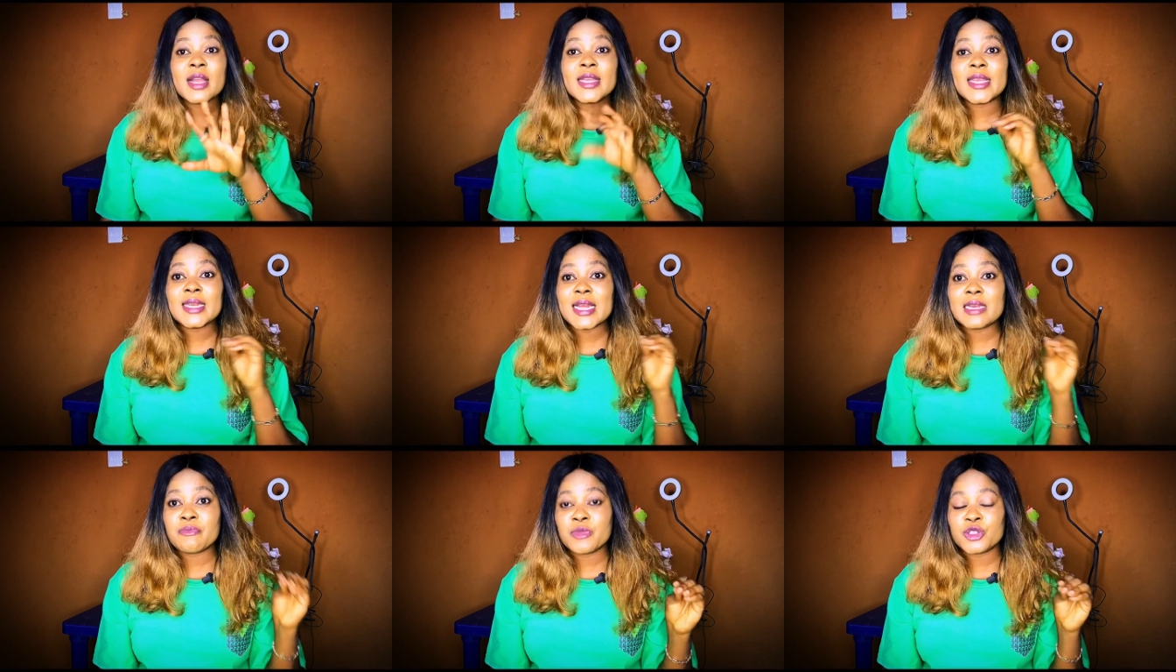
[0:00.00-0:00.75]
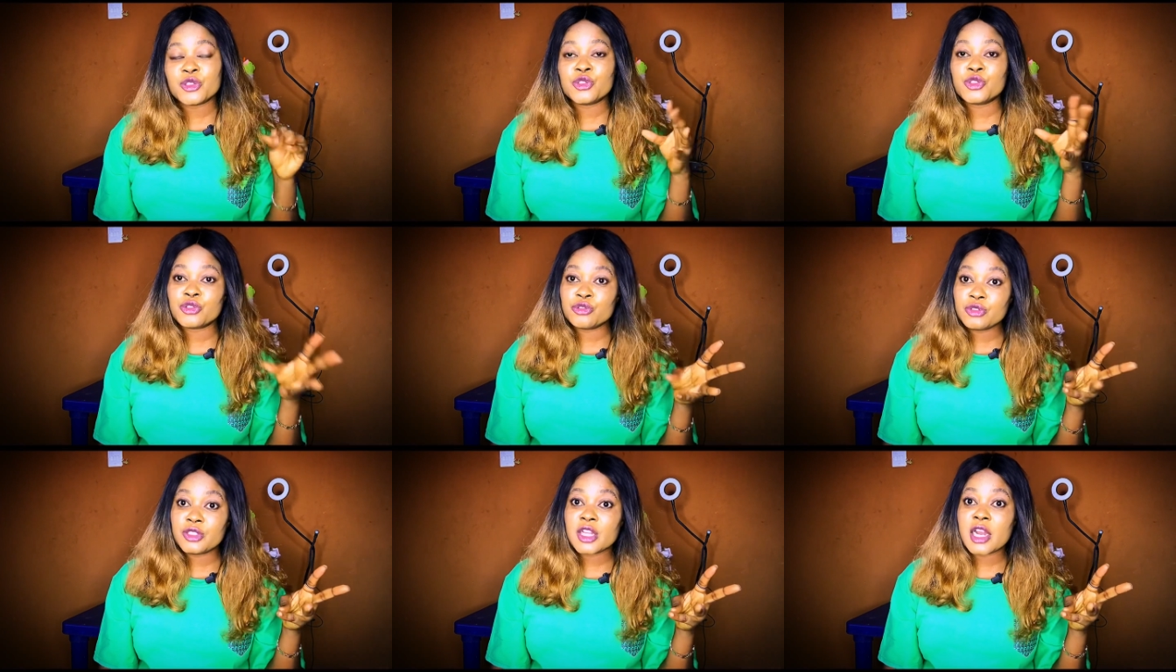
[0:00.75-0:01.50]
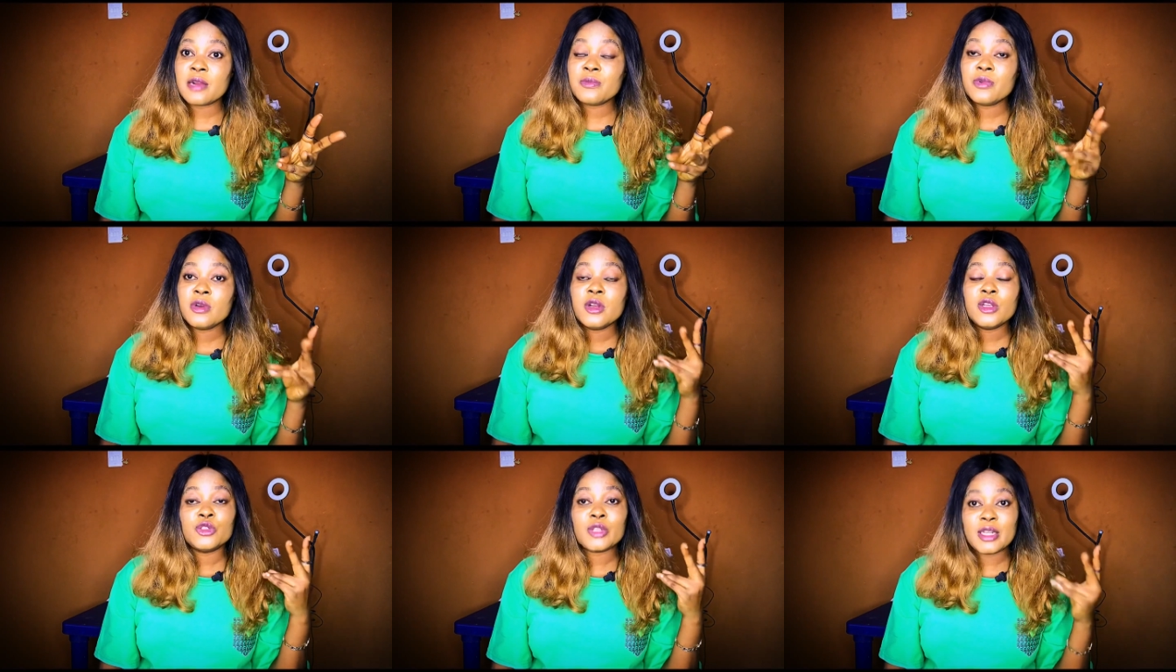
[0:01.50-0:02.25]
You can gain admission through JAMB
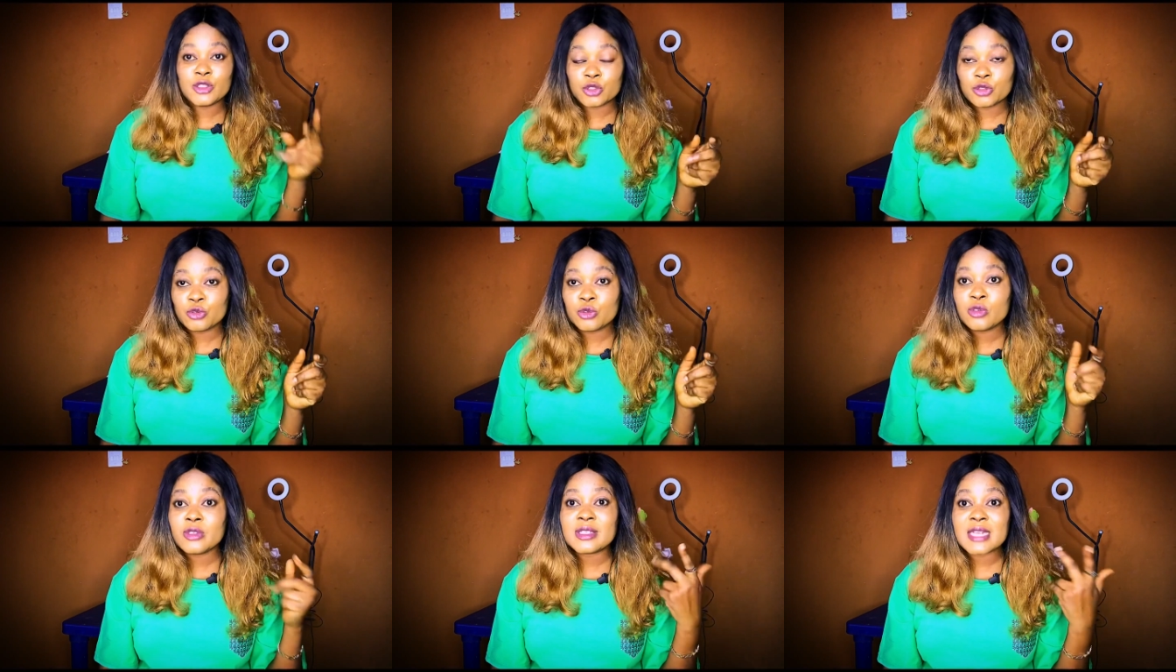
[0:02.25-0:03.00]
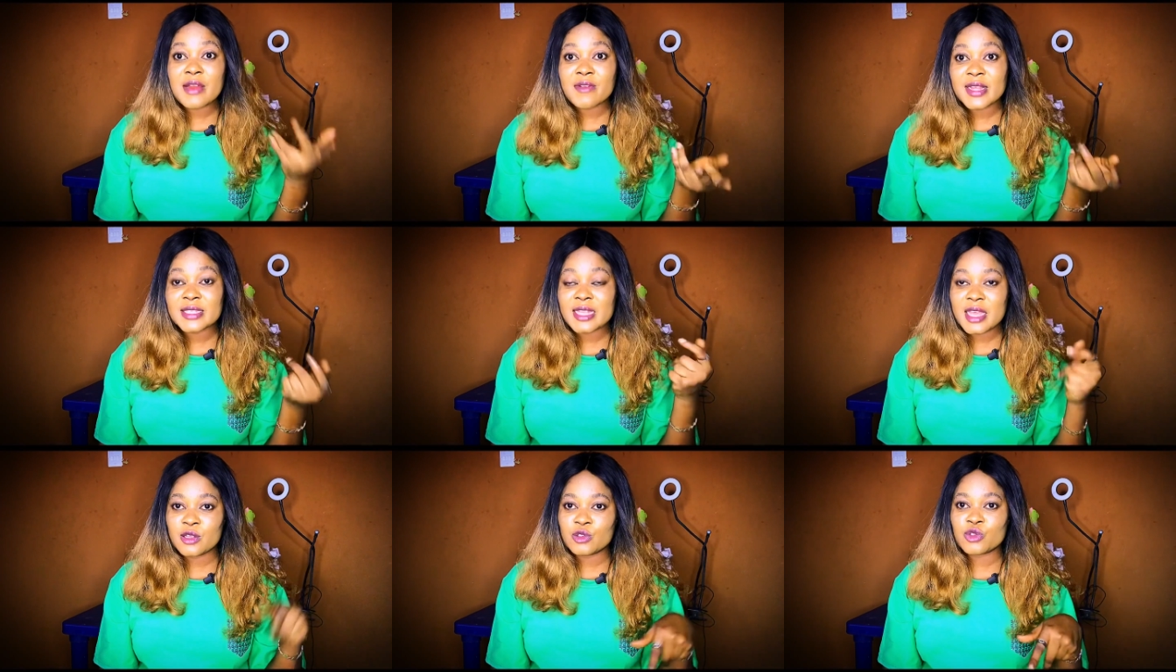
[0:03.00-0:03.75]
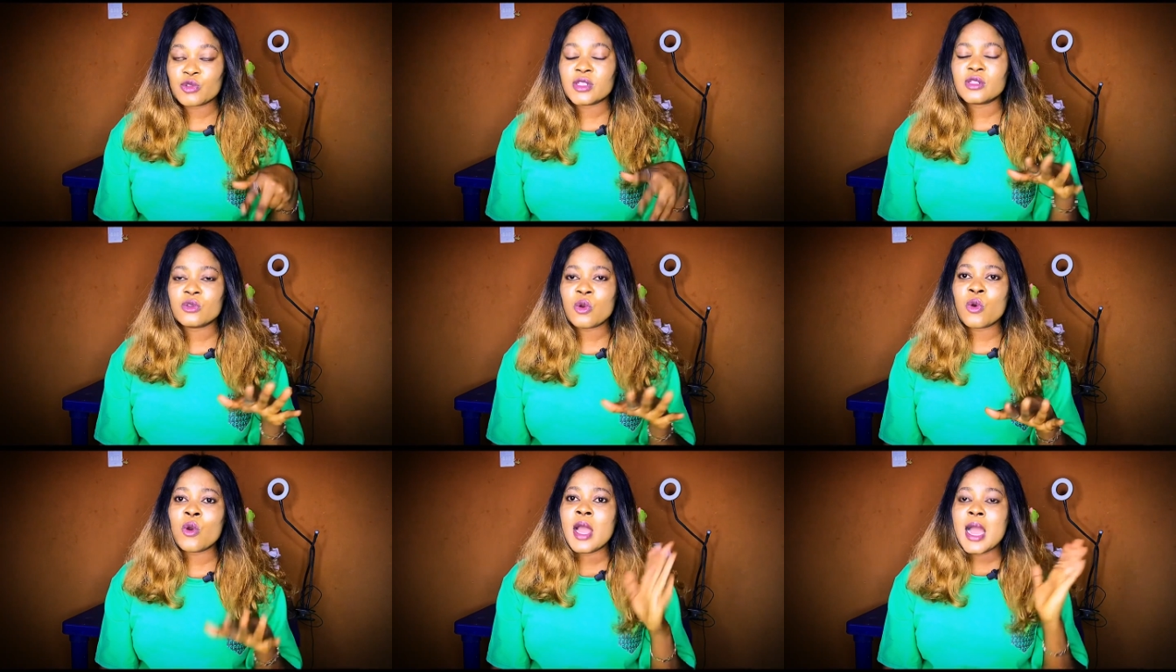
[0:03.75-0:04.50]
and through direct entry.
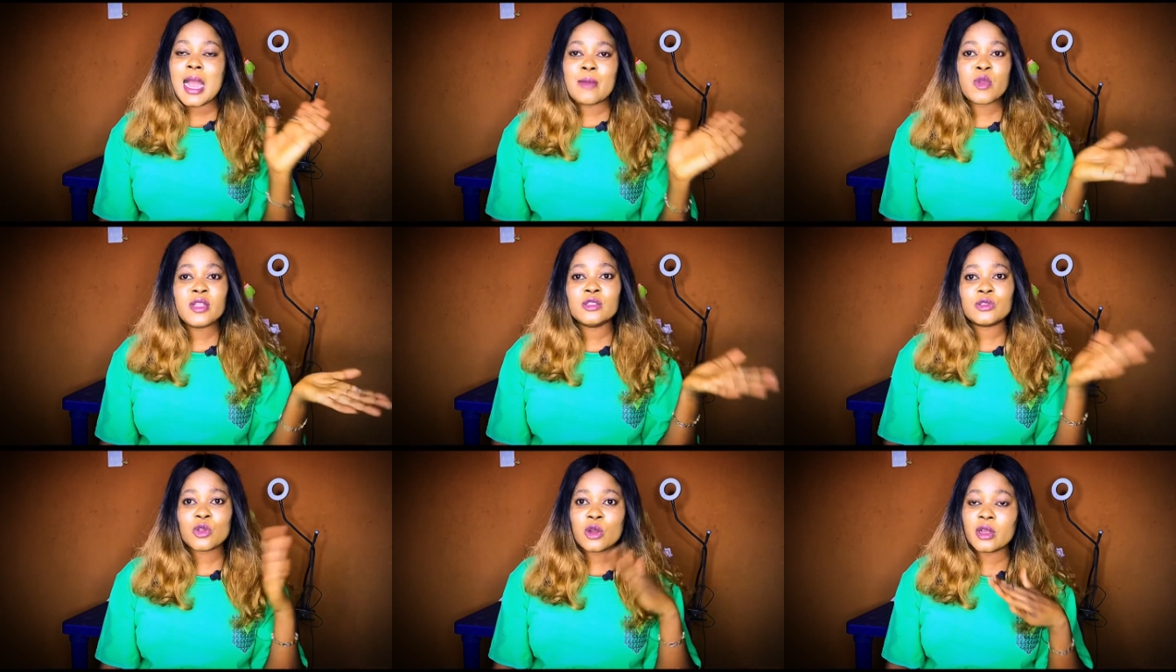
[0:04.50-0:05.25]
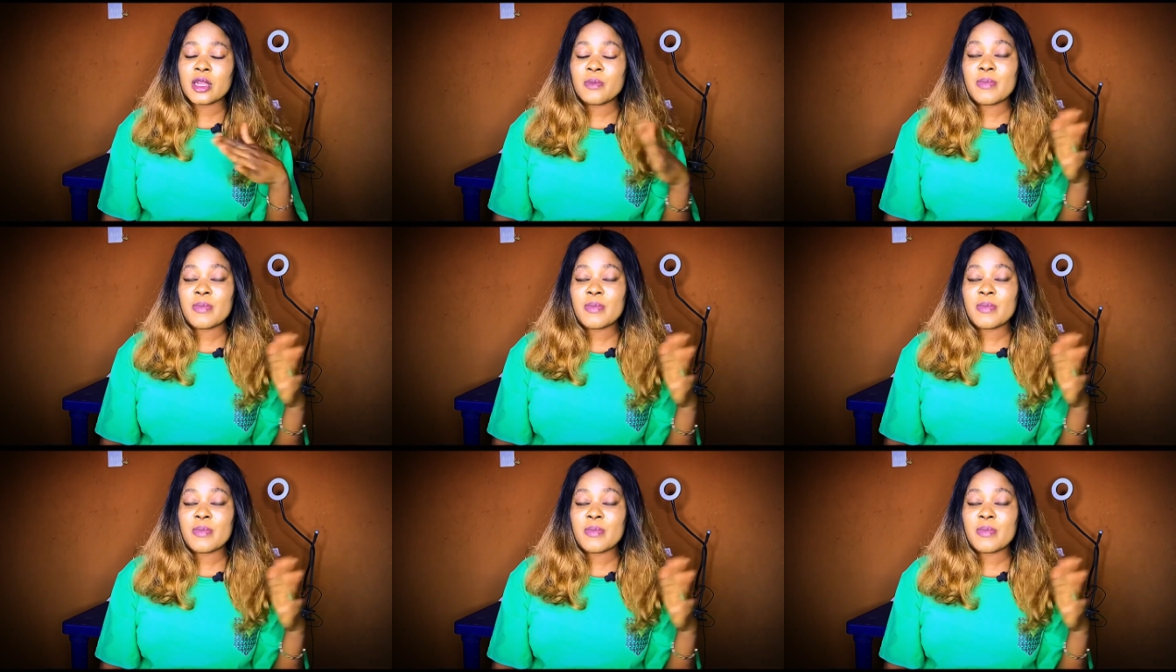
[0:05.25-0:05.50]
So I'm going to talk